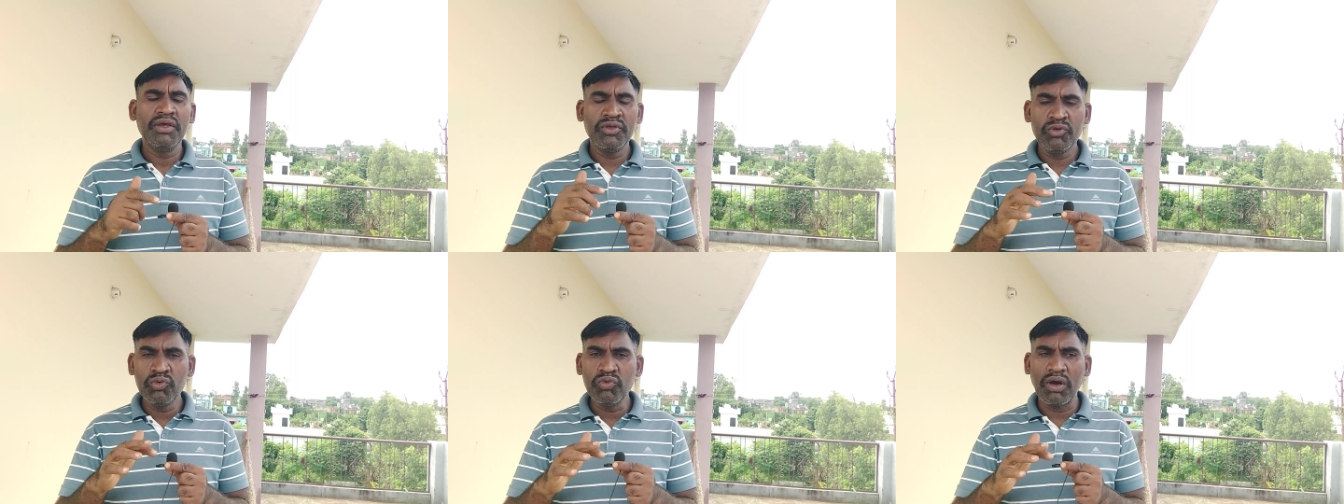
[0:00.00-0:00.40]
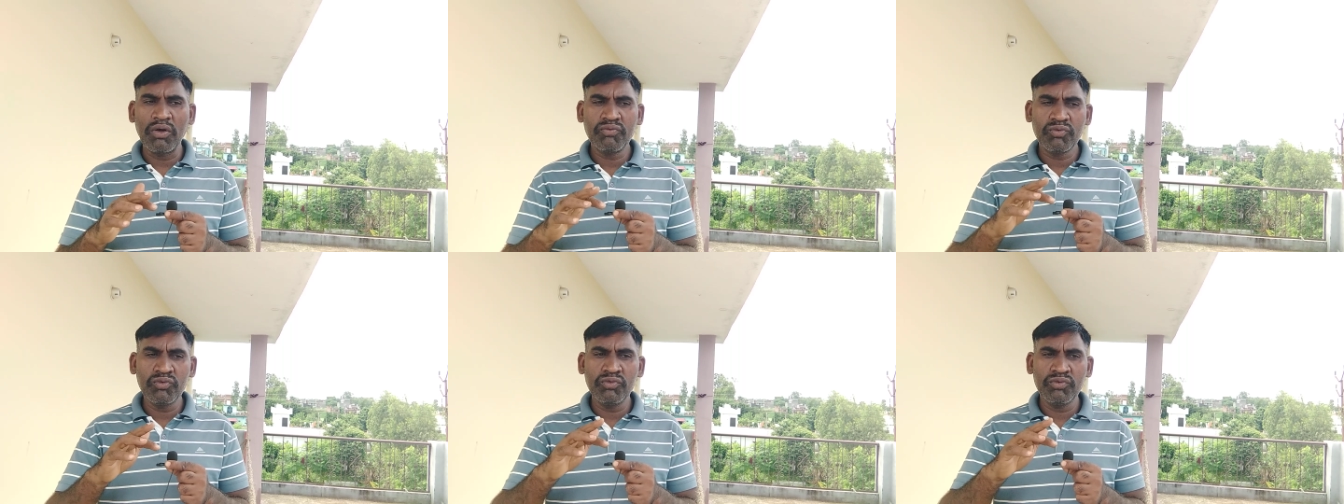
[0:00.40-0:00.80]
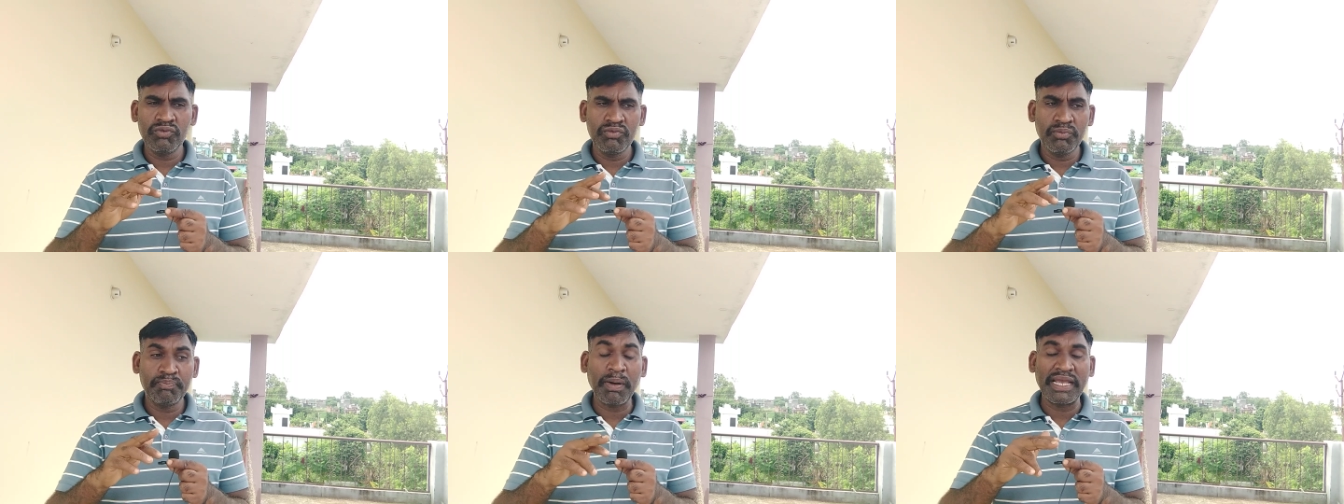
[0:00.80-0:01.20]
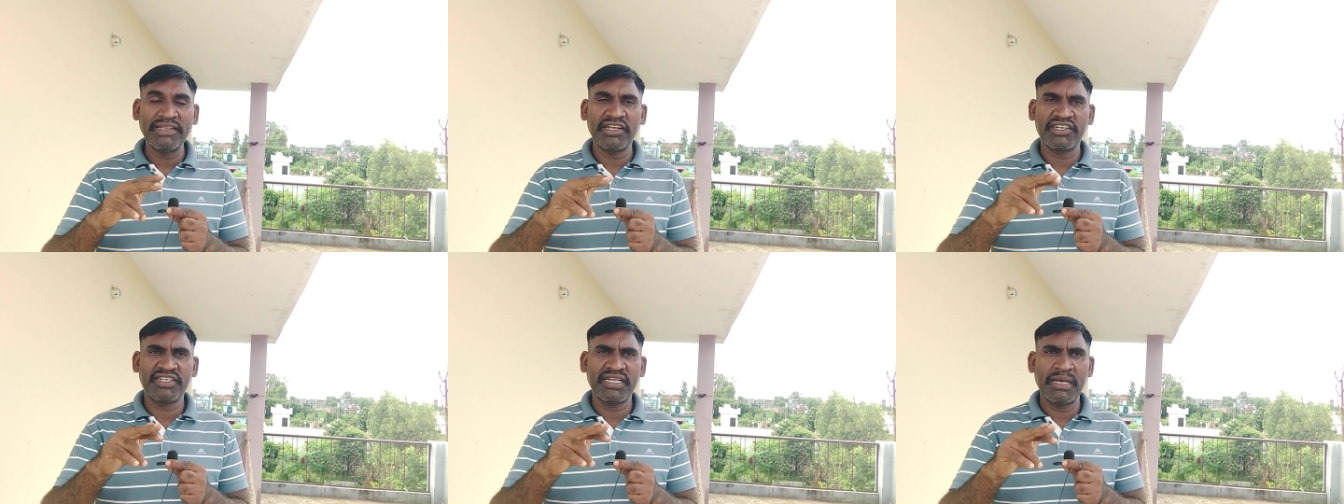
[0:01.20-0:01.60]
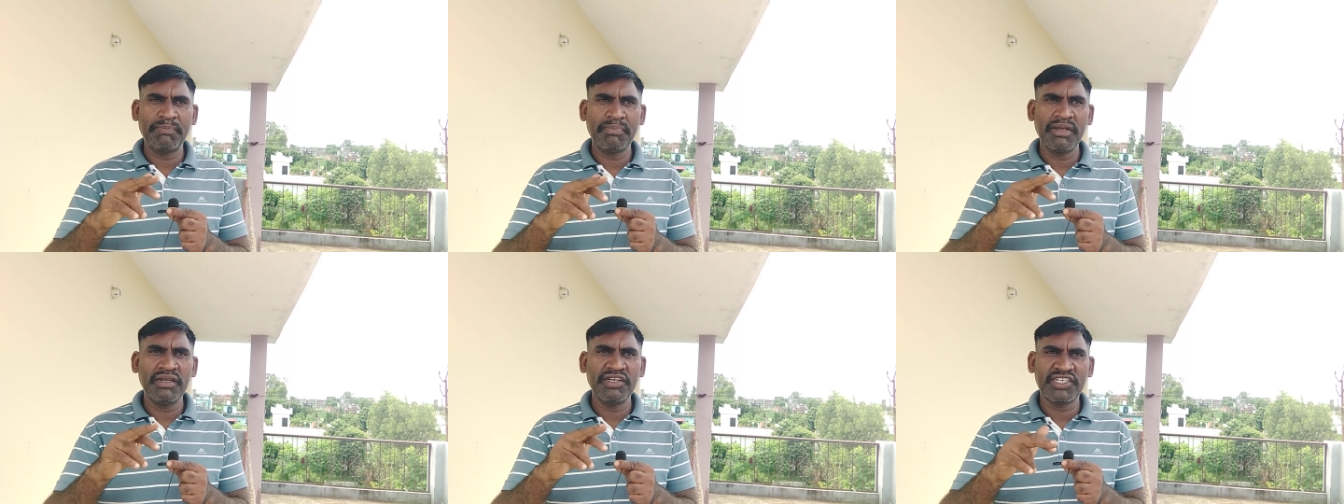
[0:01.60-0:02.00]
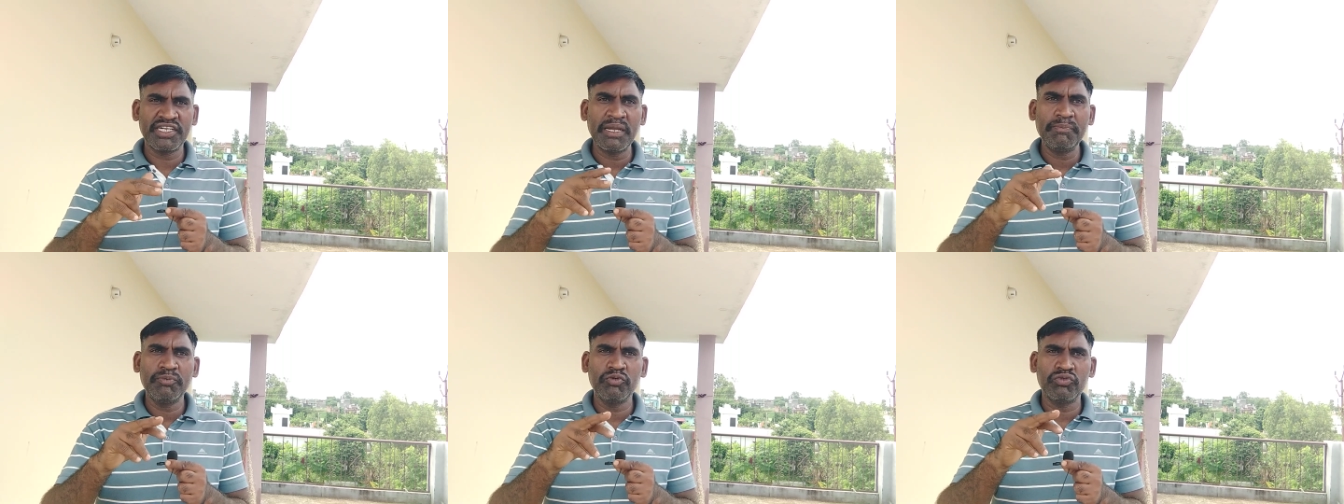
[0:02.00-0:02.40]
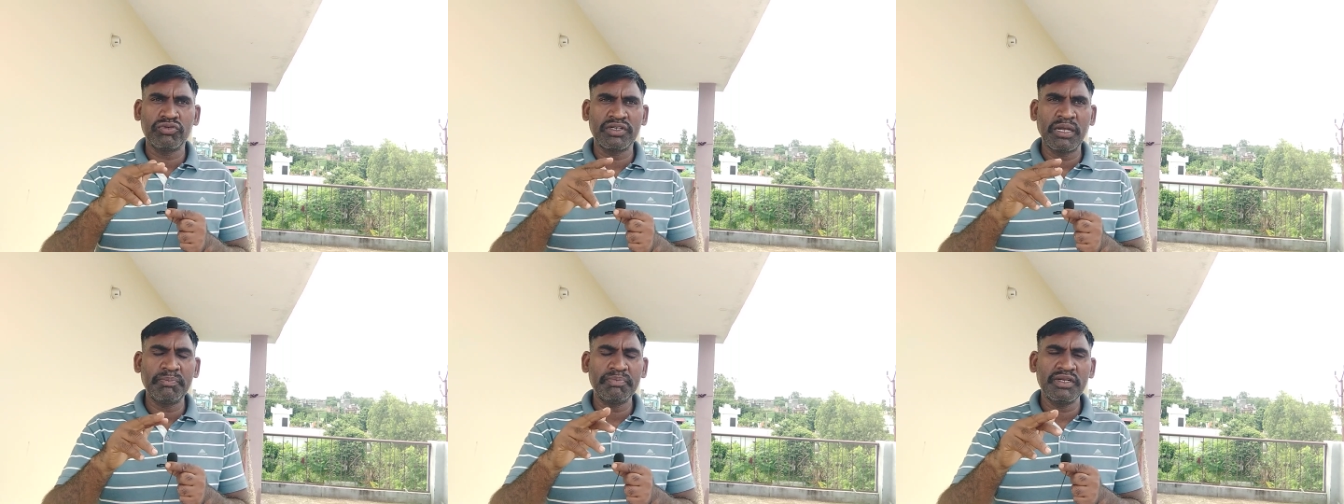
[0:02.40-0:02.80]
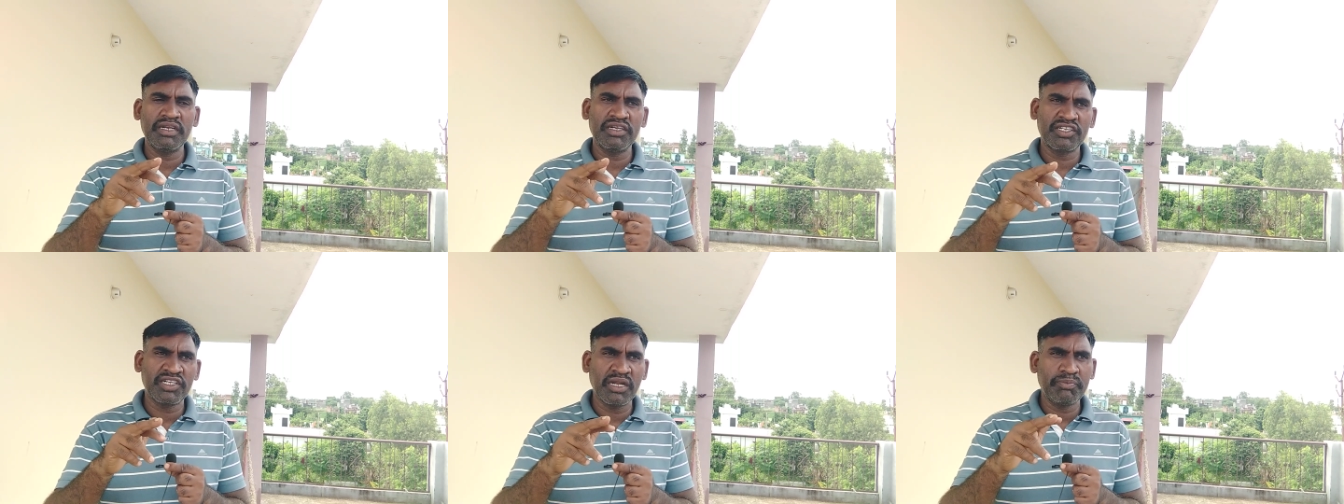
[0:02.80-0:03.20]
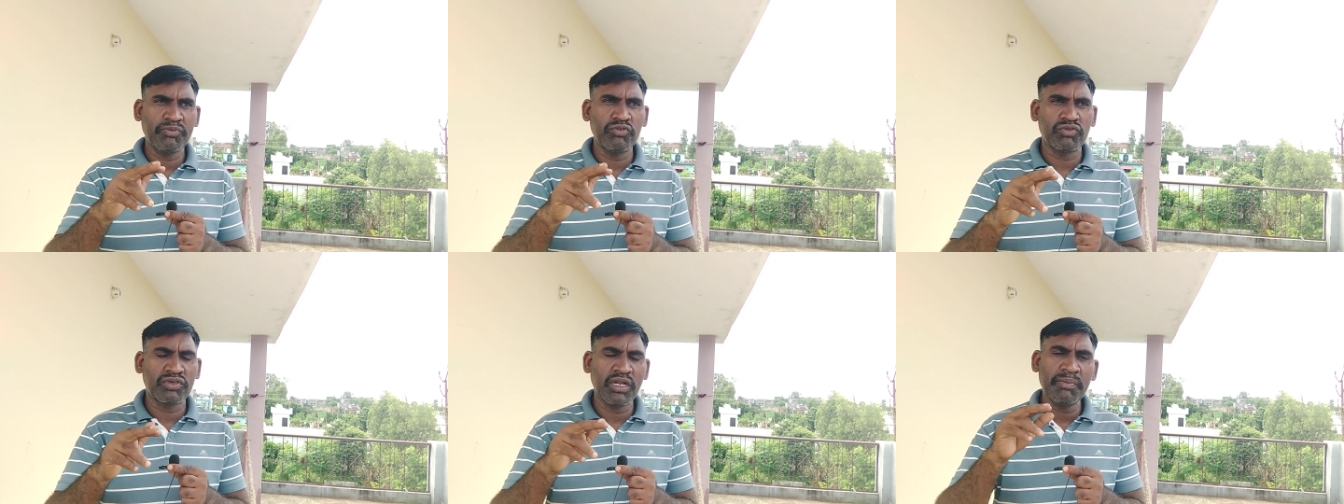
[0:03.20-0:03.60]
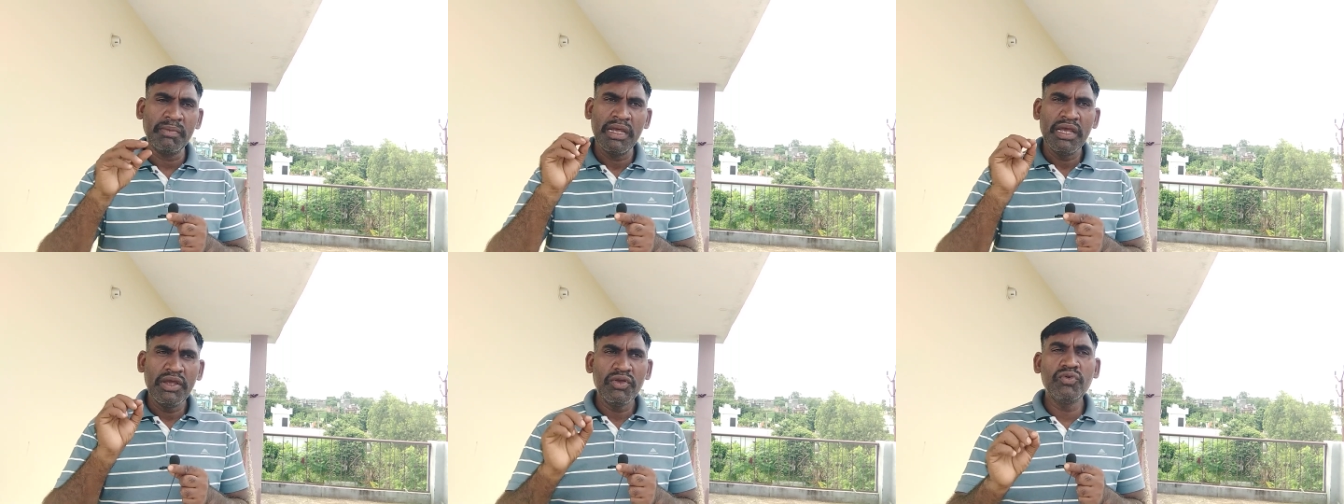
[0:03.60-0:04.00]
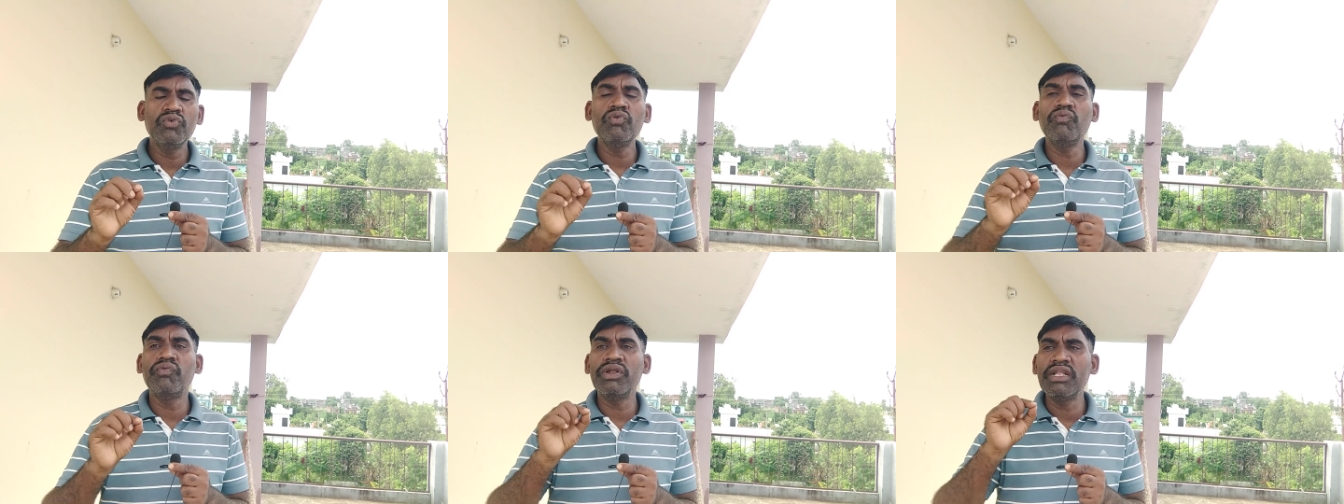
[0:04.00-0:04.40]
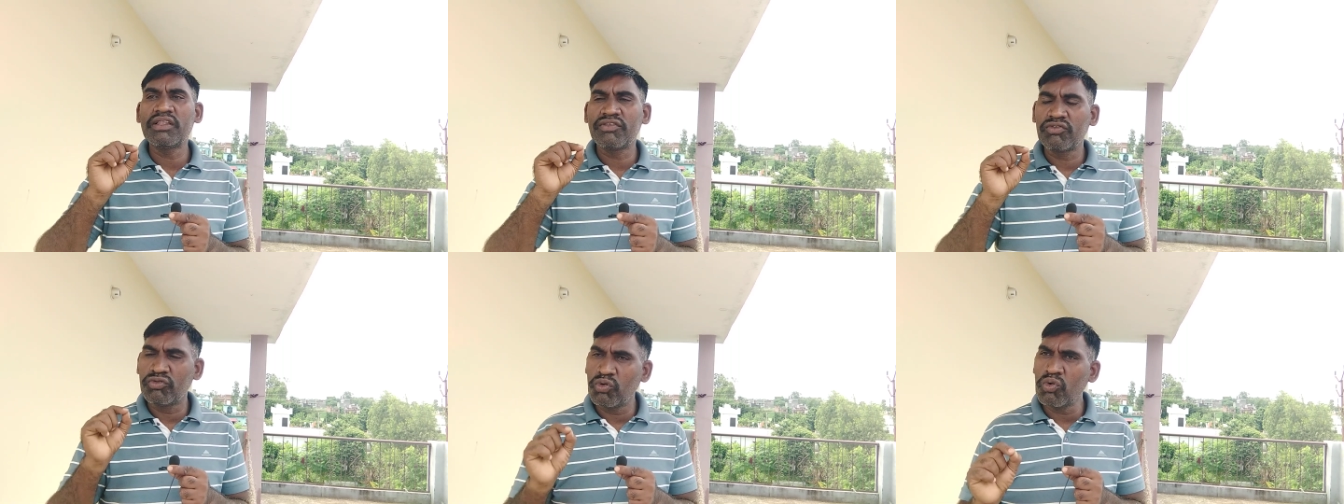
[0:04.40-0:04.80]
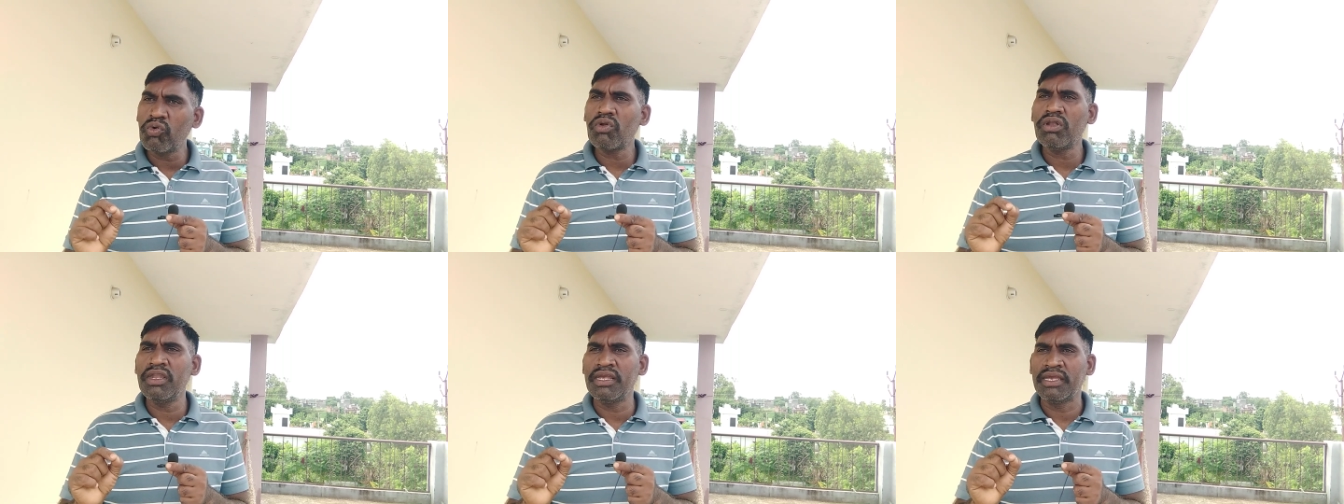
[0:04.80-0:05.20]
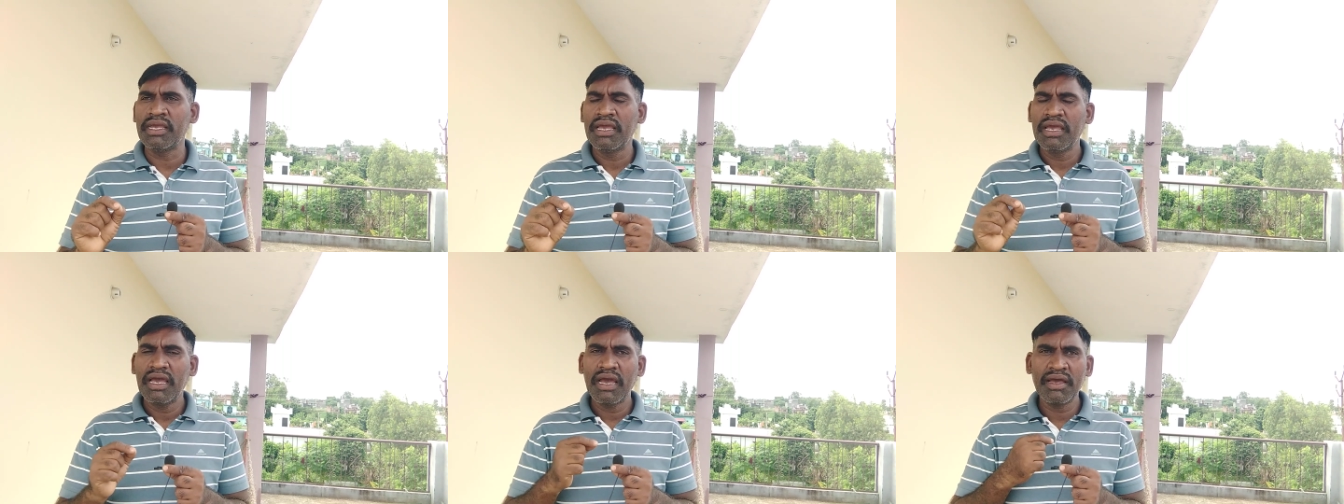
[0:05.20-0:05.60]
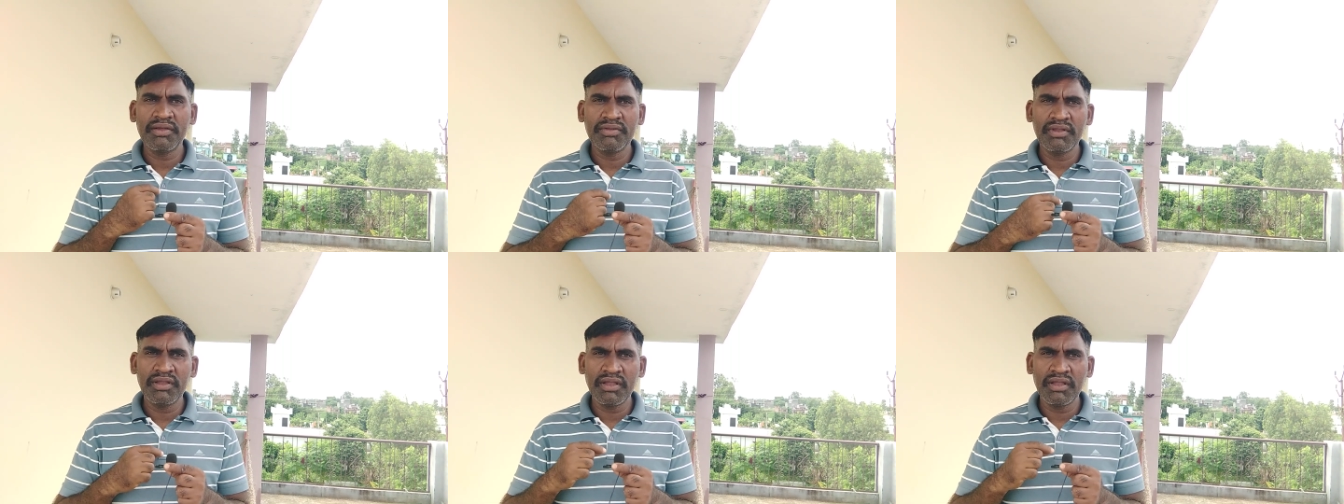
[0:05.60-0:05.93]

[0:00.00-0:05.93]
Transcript: you have to um, by the step uh, step to step step to step you will surely uh,